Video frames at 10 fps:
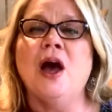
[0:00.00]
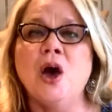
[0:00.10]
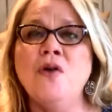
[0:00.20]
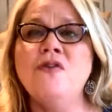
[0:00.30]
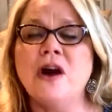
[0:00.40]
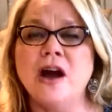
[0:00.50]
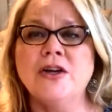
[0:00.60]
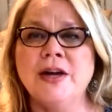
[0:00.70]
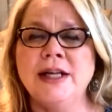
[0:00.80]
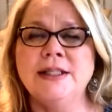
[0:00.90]
over our
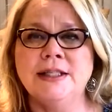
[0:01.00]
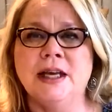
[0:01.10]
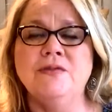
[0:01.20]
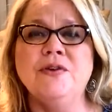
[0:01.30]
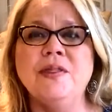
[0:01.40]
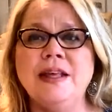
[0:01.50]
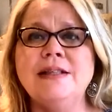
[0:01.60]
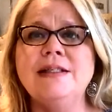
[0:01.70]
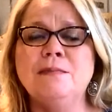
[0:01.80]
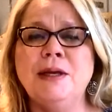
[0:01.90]
grandson for
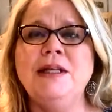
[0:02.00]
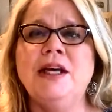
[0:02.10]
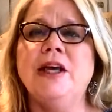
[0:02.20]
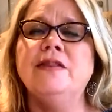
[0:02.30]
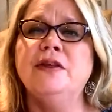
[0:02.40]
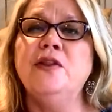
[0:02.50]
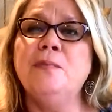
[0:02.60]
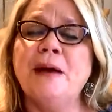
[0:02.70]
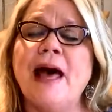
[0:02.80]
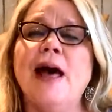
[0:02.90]
this to be done through the
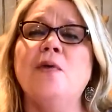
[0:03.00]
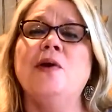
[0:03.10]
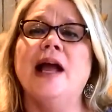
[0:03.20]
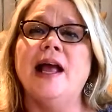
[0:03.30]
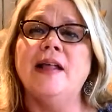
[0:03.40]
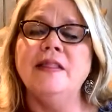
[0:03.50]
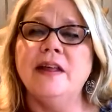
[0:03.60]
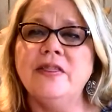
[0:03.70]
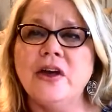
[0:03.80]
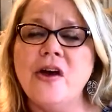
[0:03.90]
power and
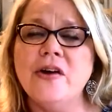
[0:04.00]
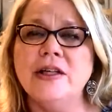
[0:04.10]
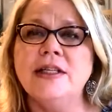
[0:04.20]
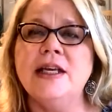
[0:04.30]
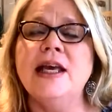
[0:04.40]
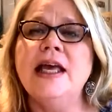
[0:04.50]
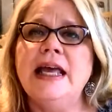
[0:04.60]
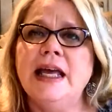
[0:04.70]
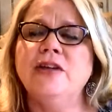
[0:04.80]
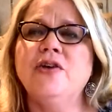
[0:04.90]
the authority
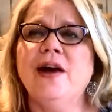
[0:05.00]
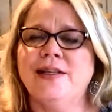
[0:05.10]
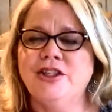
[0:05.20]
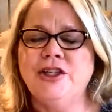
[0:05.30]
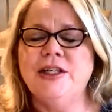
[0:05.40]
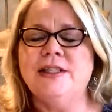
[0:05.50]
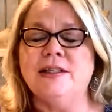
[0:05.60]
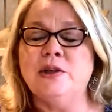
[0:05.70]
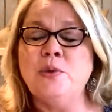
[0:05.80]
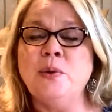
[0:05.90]
in Christ
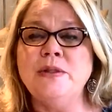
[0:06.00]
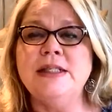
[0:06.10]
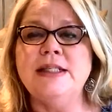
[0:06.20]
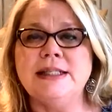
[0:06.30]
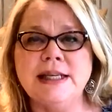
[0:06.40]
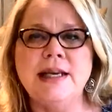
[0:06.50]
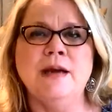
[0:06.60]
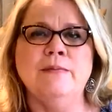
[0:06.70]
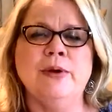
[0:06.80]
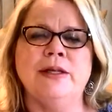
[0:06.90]
Jesus, who wants to see
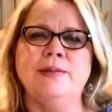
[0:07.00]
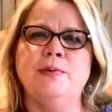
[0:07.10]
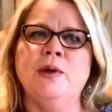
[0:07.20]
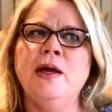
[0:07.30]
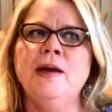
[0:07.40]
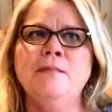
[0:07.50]
him prosper,